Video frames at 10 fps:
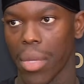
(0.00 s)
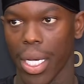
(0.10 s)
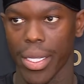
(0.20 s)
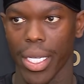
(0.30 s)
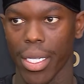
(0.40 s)

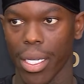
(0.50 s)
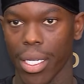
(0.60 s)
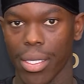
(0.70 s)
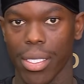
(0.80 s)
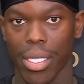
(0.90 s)
I think
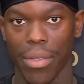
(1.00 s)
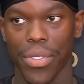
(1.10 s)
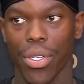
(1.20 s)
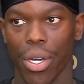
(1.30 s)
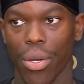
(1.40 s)
it
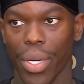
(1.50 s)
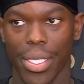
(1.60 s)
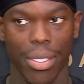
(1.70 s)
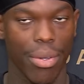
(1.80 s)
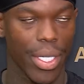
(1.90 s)
gives you
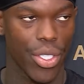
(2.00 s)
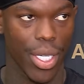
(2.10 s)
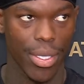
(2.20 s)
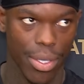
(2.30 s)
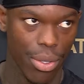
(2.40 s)
always a great
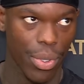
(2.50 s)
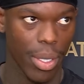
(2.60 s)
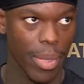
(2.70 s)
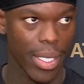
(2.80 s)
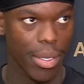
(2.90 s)
chance to win
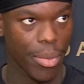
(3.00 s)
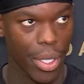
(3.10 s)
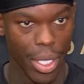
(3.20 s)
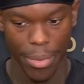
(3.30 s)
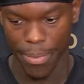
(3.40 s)
a
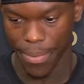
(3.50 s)
basketball game.